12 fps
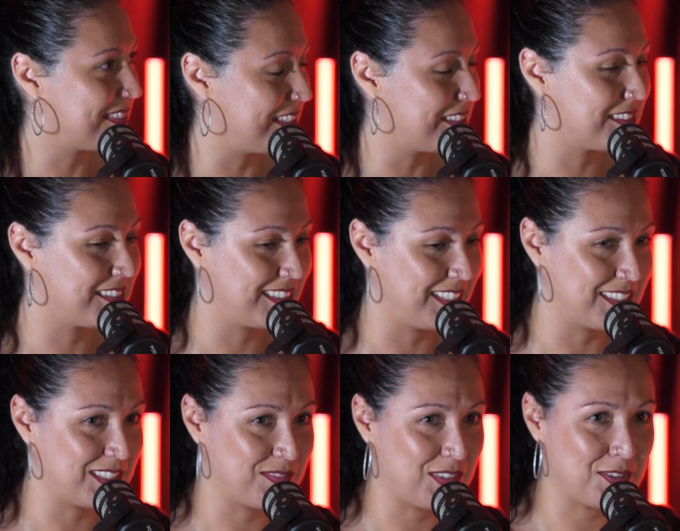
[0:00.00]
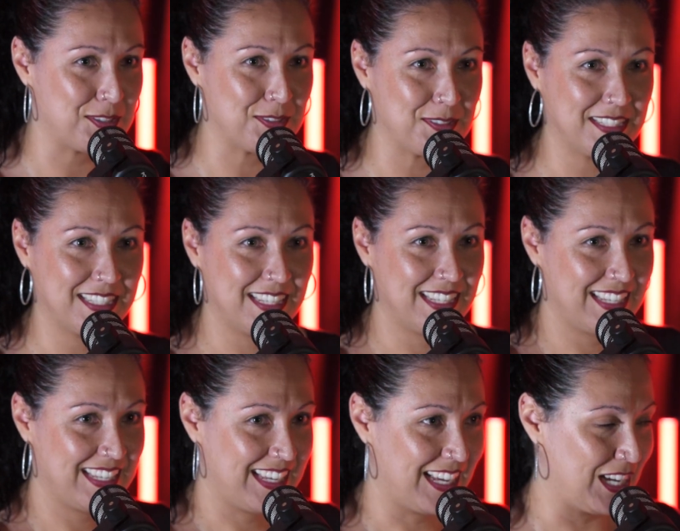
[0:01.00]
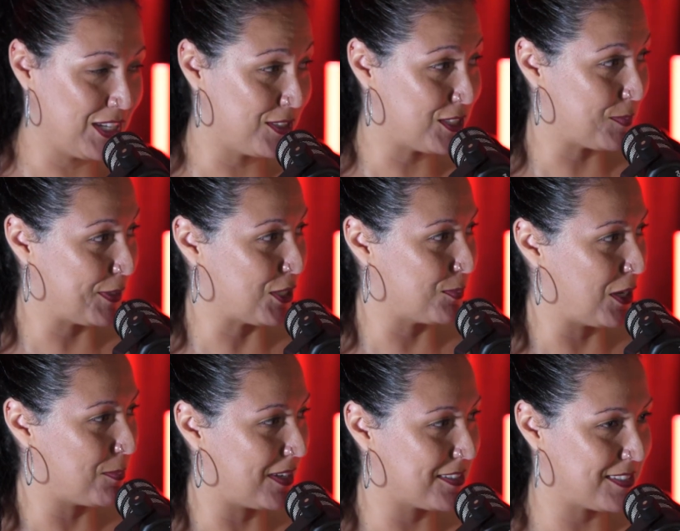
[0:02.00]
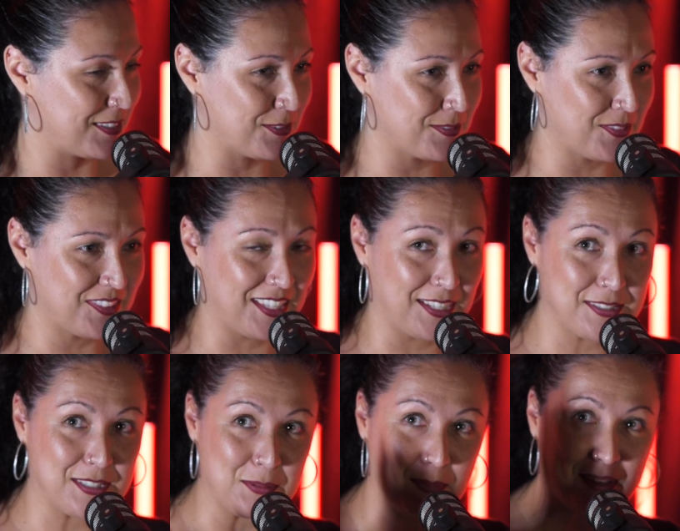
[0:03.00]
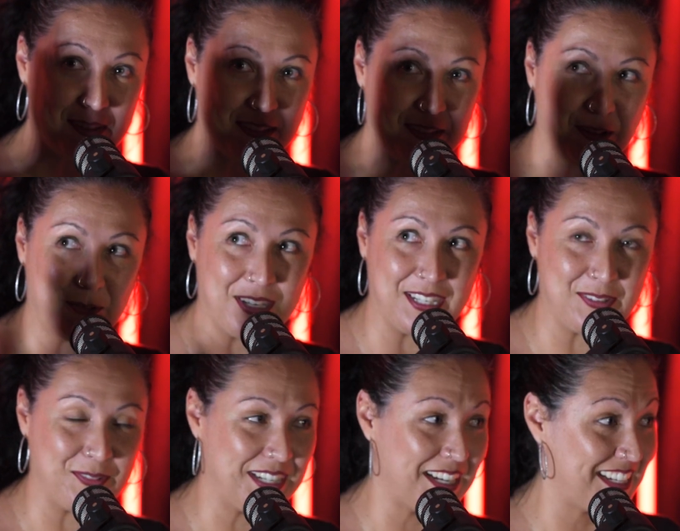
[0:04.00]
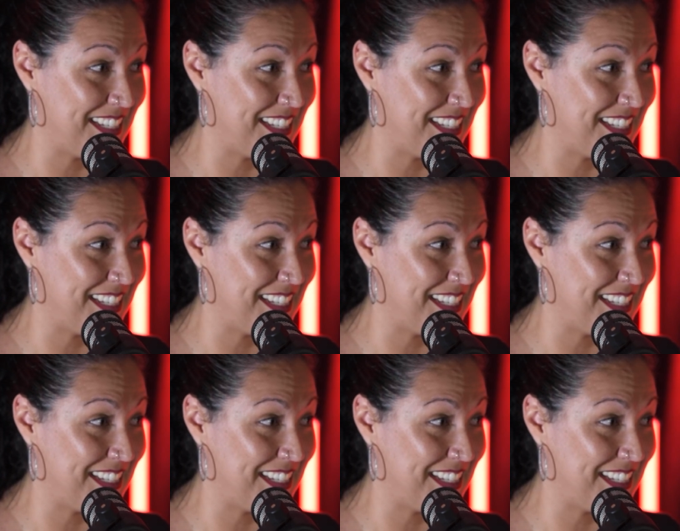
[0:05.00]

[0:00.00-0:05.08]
Yes, very soon. You speak about Marcel. Thanks to Marcel, we are